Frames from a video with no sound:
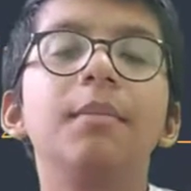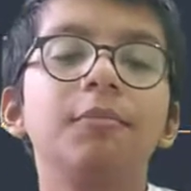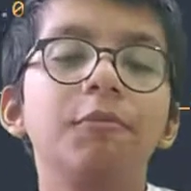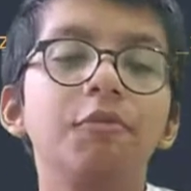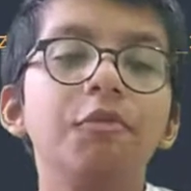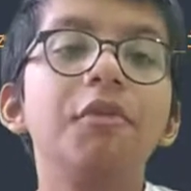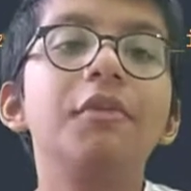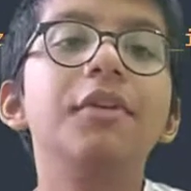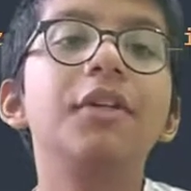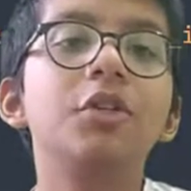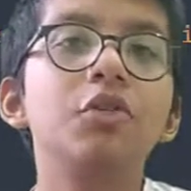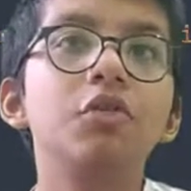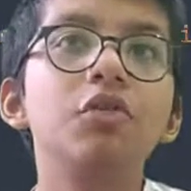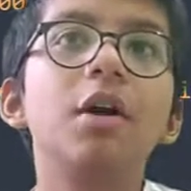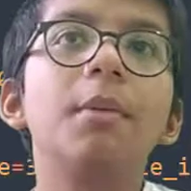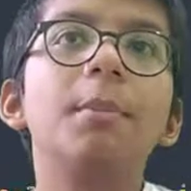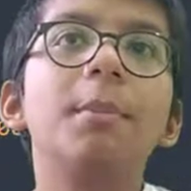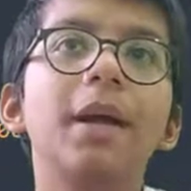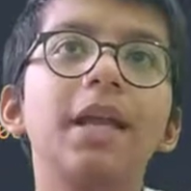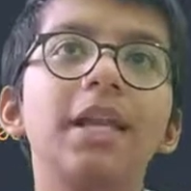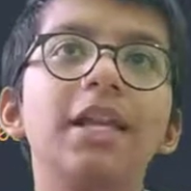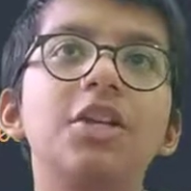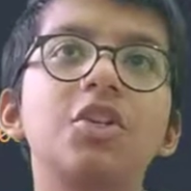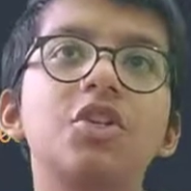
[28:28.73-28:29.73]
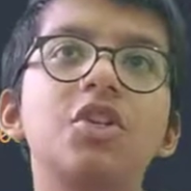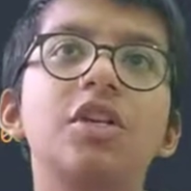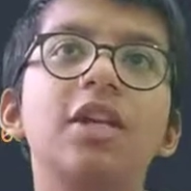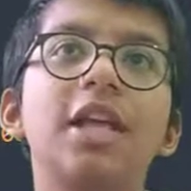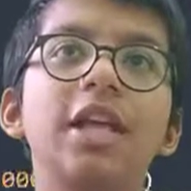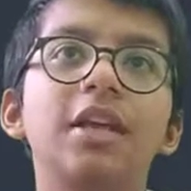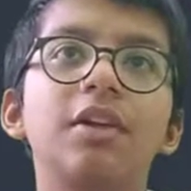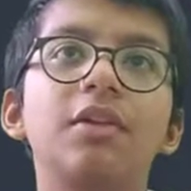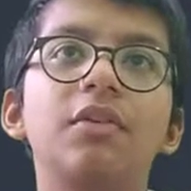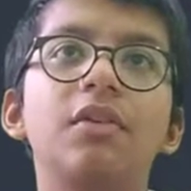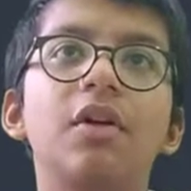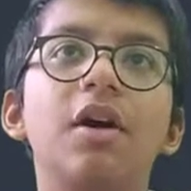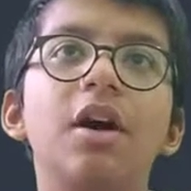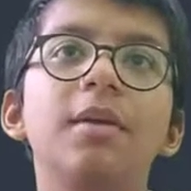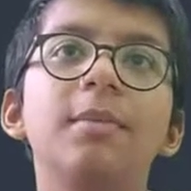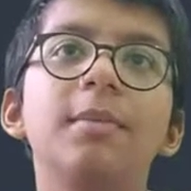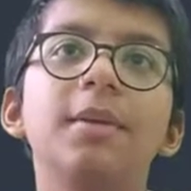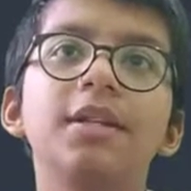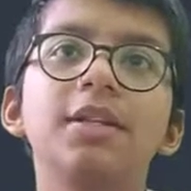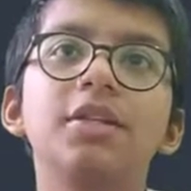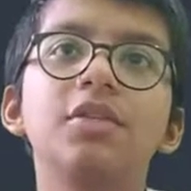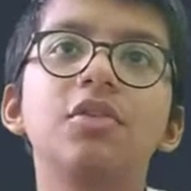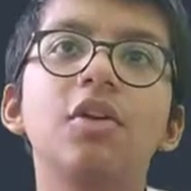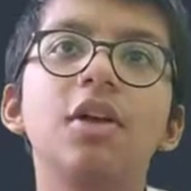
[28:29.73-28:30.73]
We will do compilation later on,
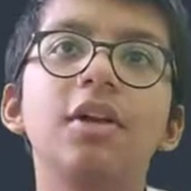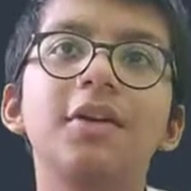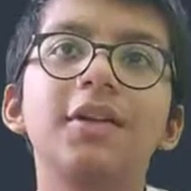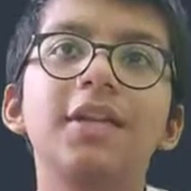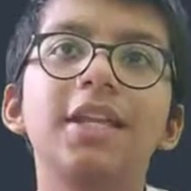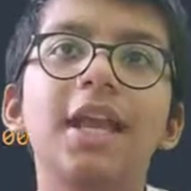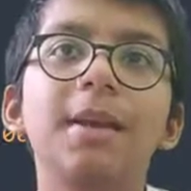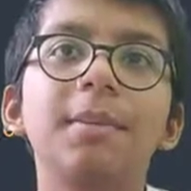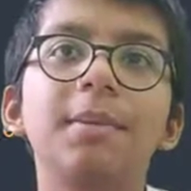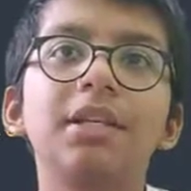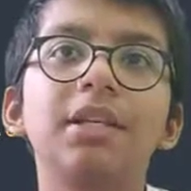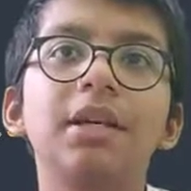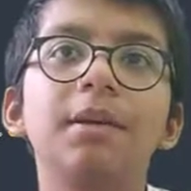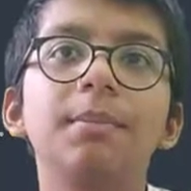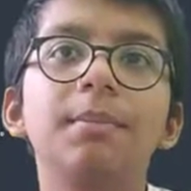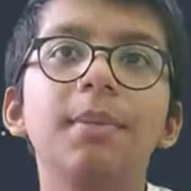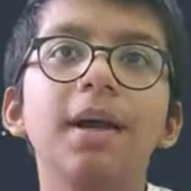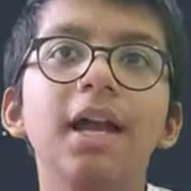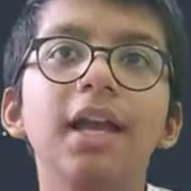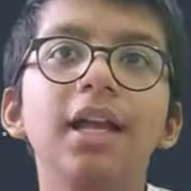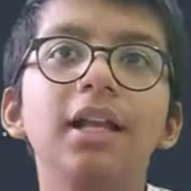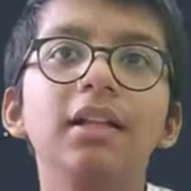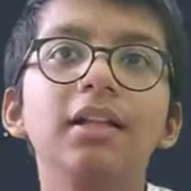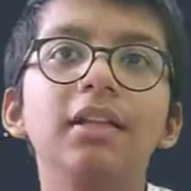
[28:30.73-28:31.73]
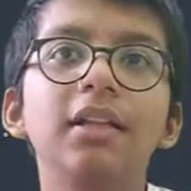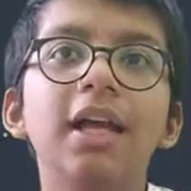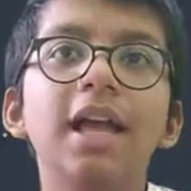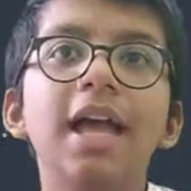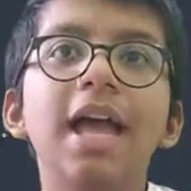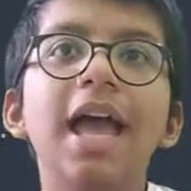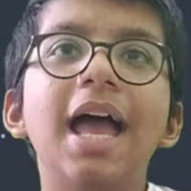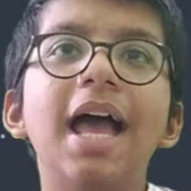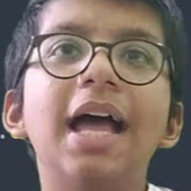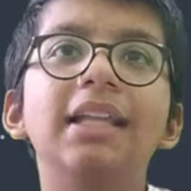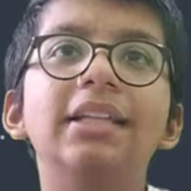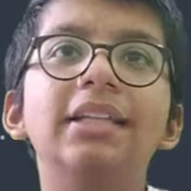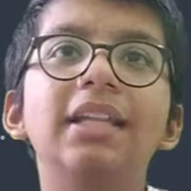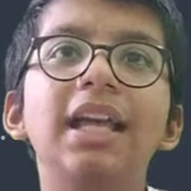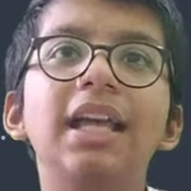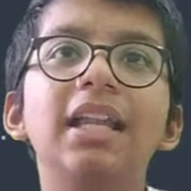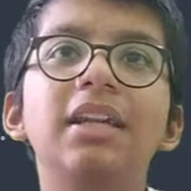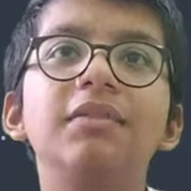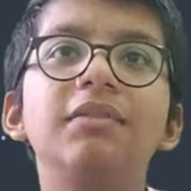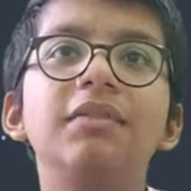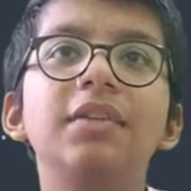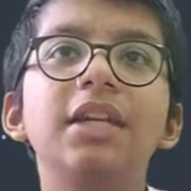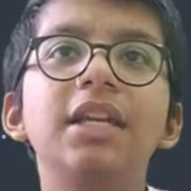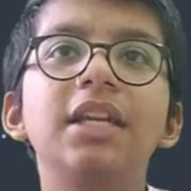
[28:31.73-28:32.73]
but it's already have been compiled. And
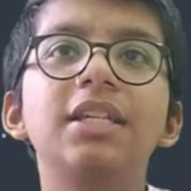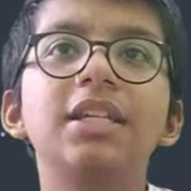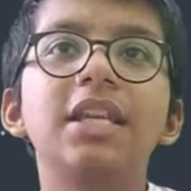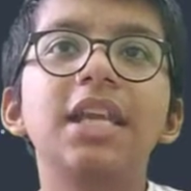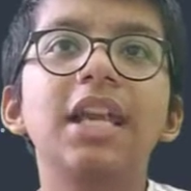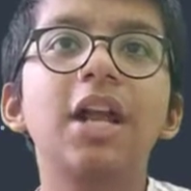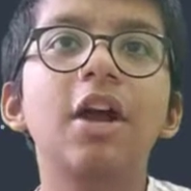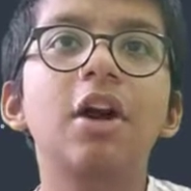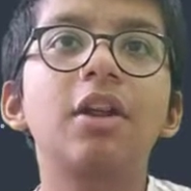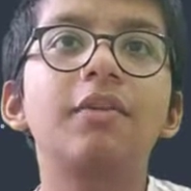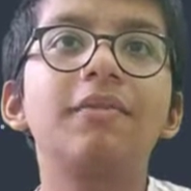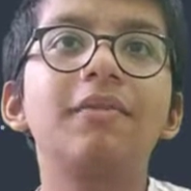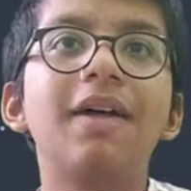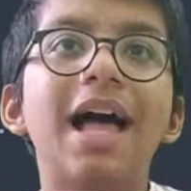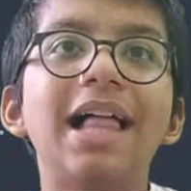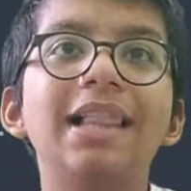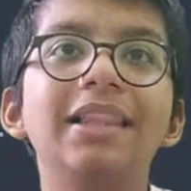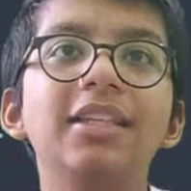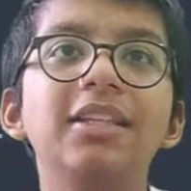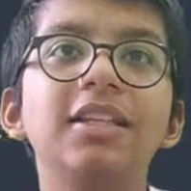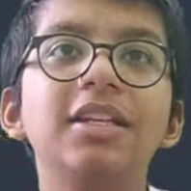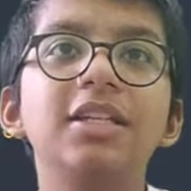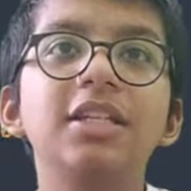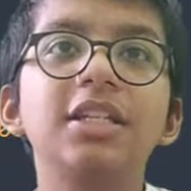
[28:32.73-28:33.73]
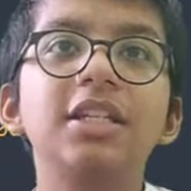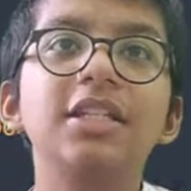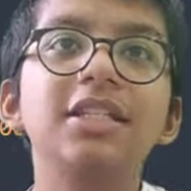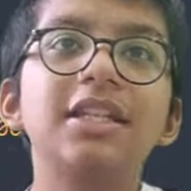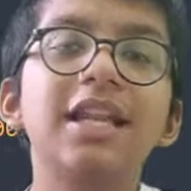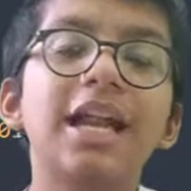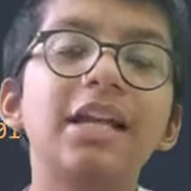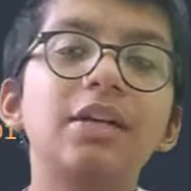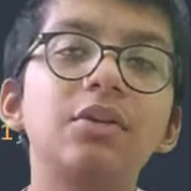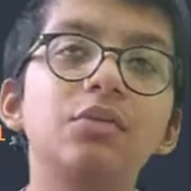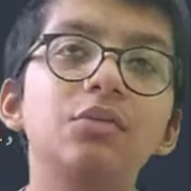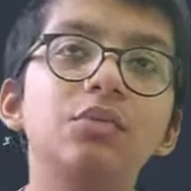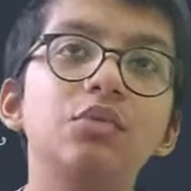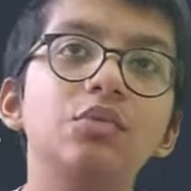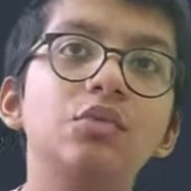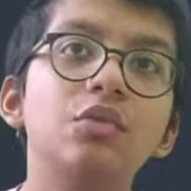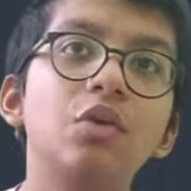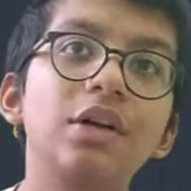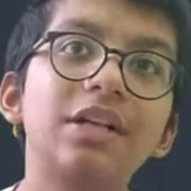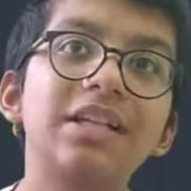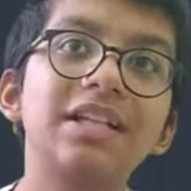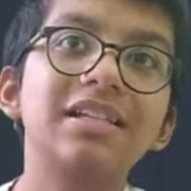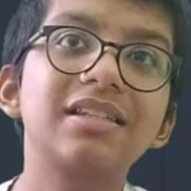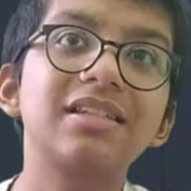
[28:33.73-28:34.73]
then we take out a validity, that
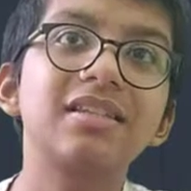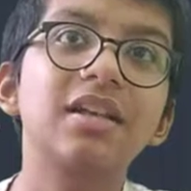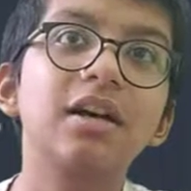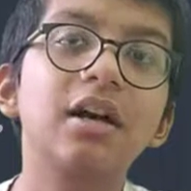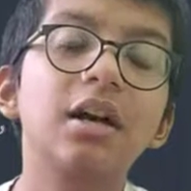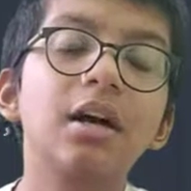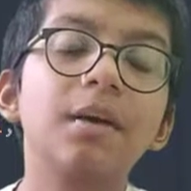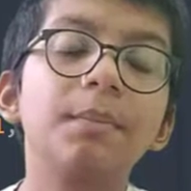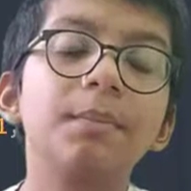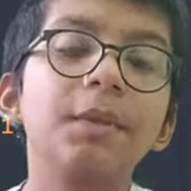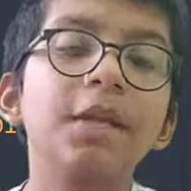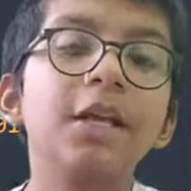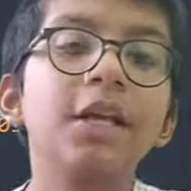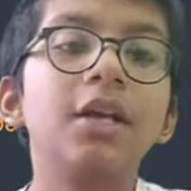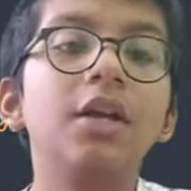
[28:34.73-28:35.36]
what is the